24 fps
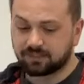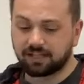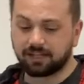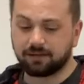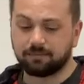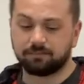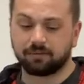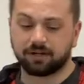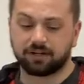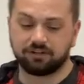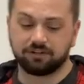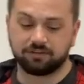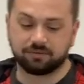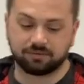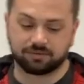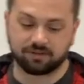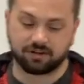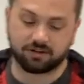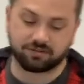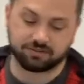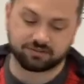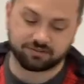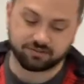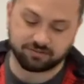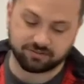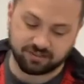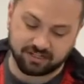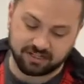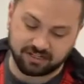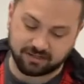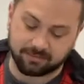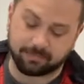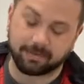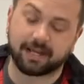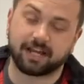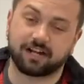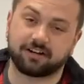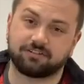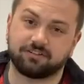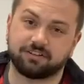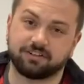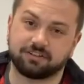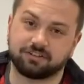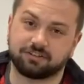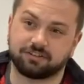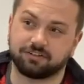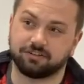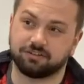But you would also need the
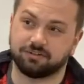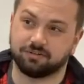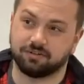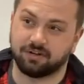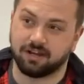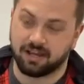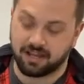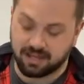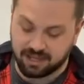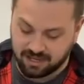batteries to